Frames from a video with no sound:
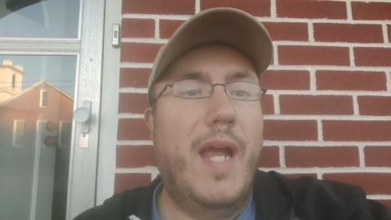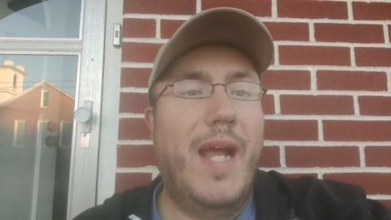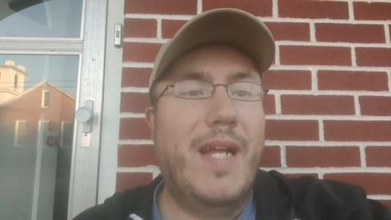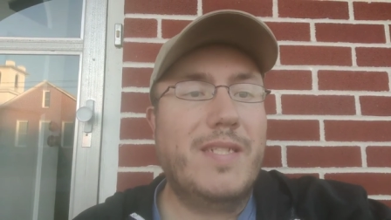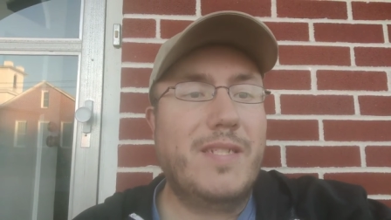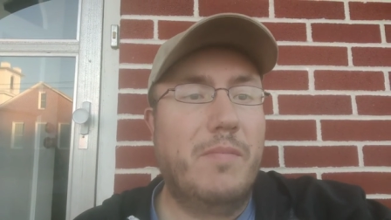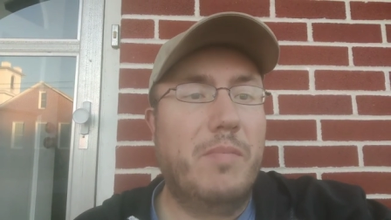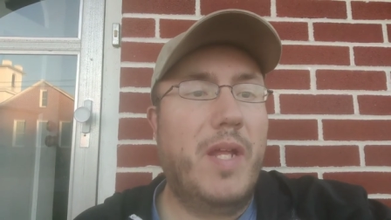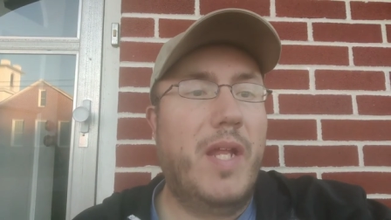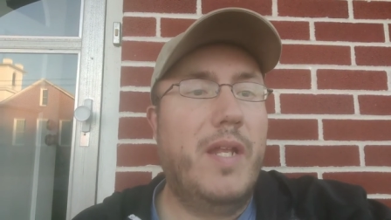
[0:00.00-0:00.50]

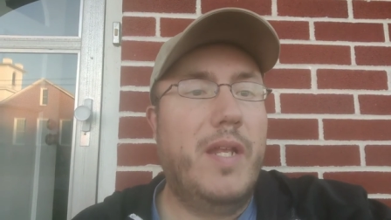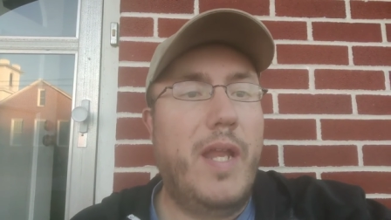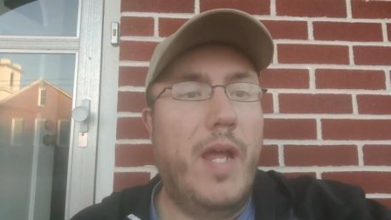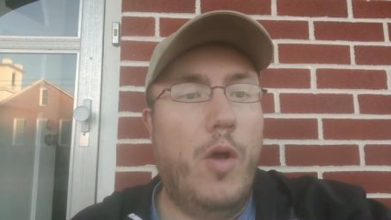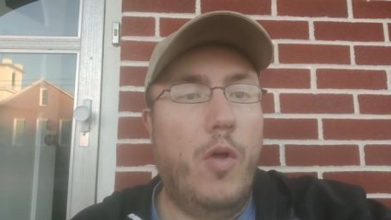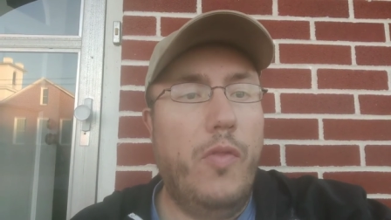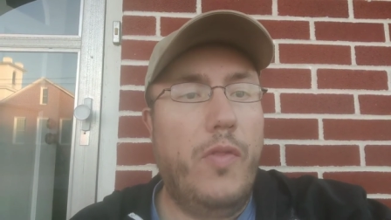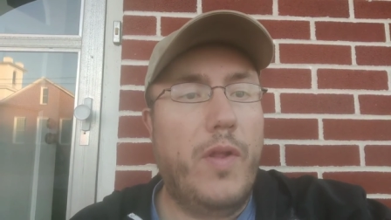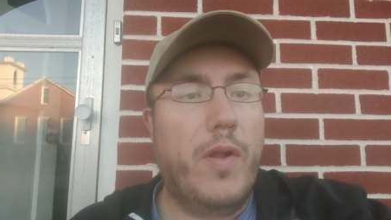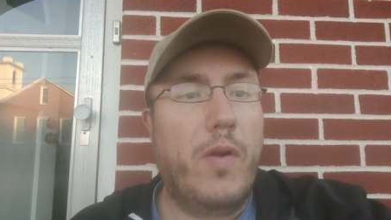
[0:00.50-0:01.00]
as I'm getting
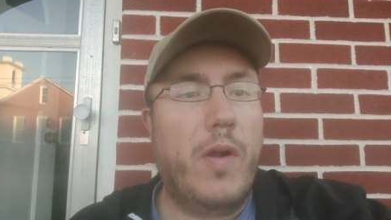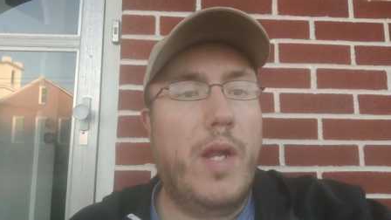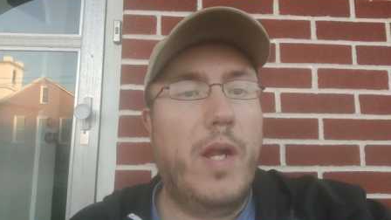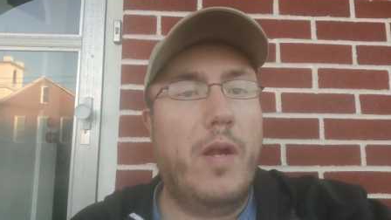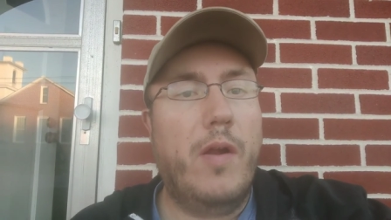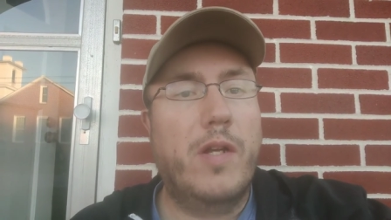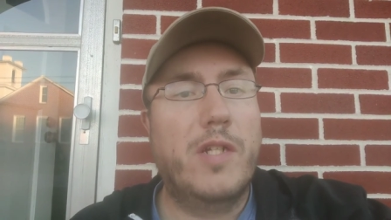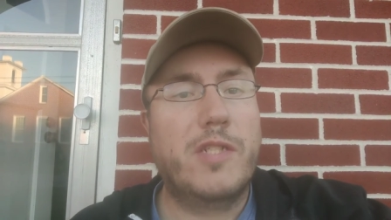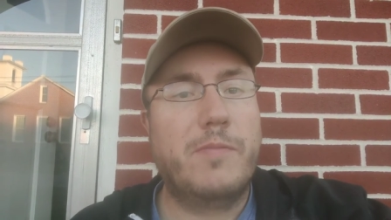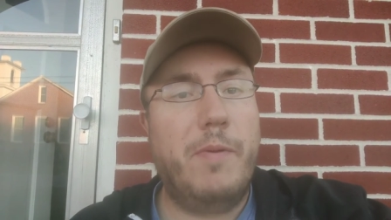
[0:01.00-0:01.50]
healthier
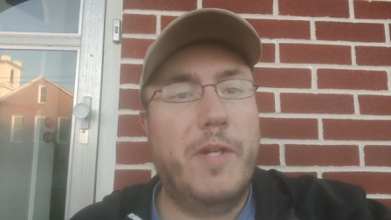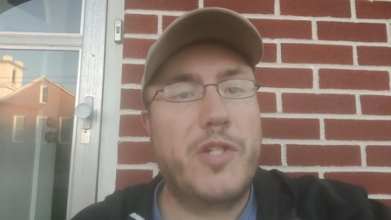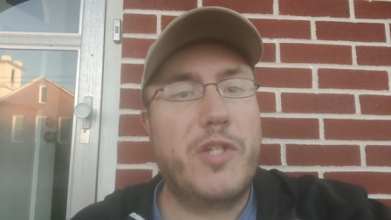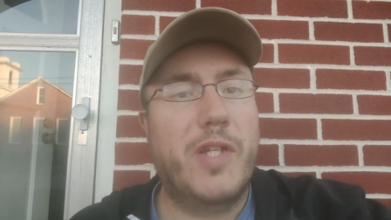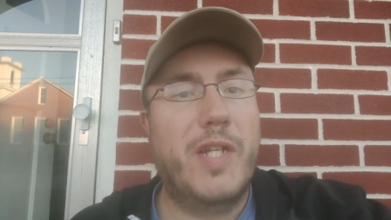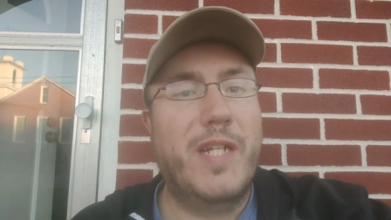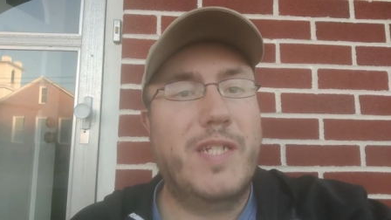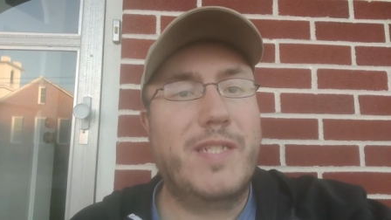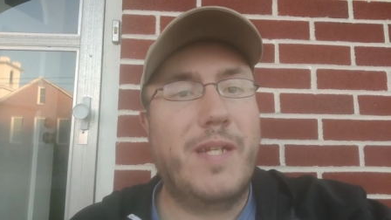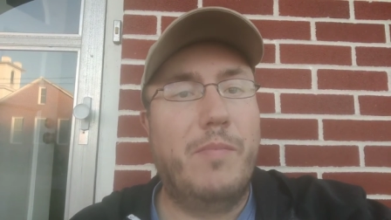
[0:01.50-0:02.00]
here, and
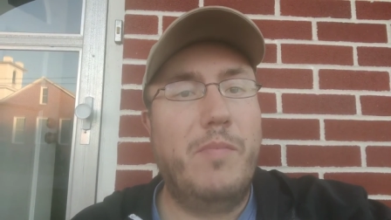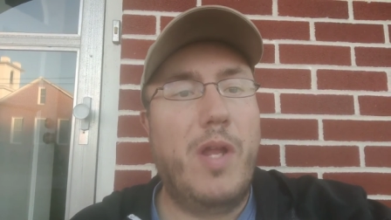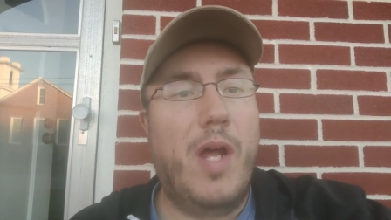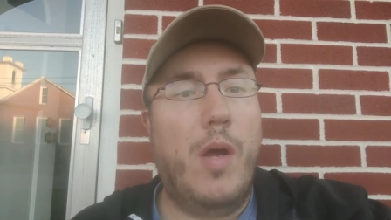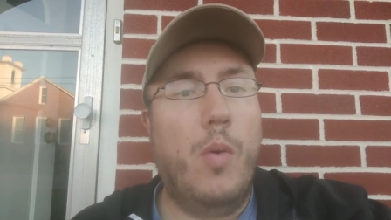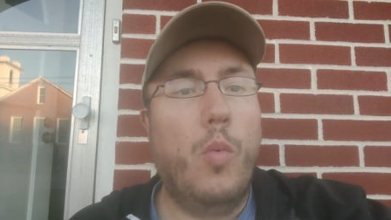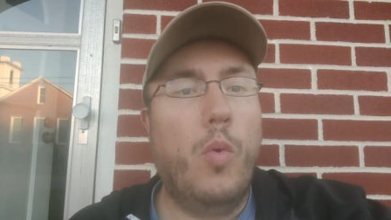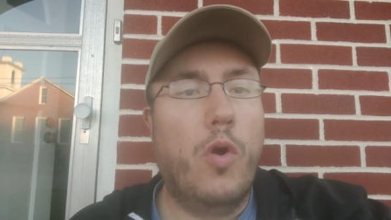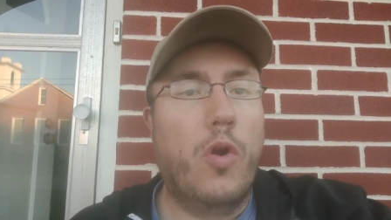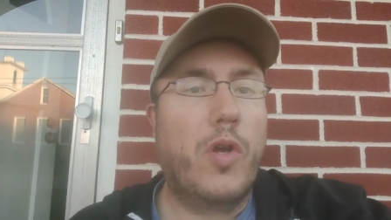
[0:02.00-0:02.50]
especially as I'm
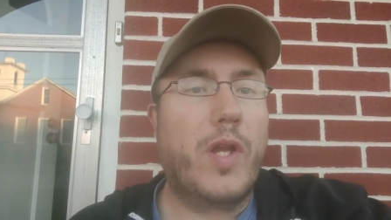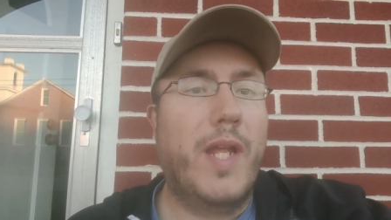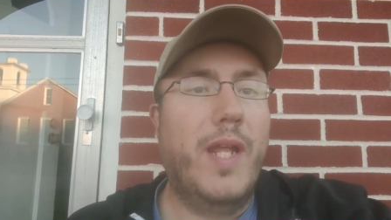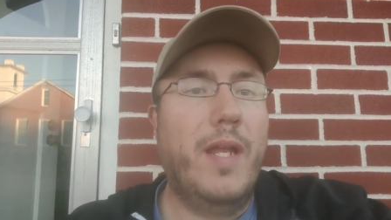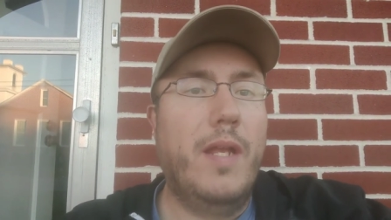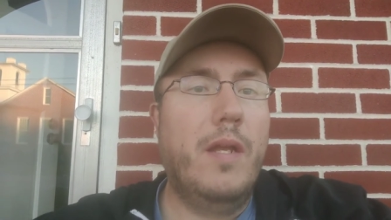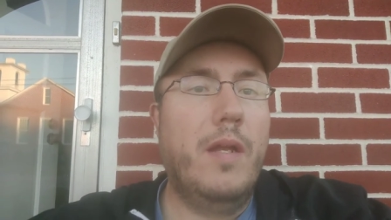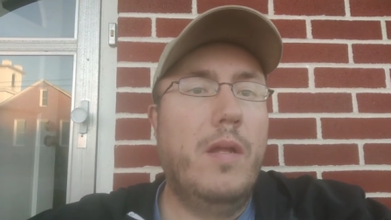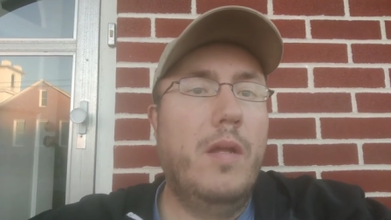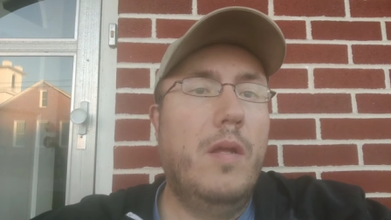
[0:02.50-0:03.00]
not
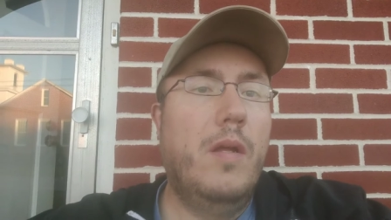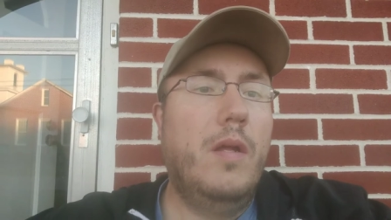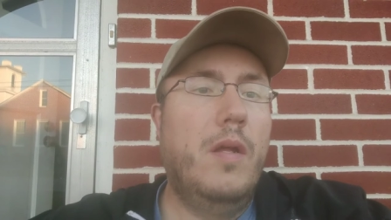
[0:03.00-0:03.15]
working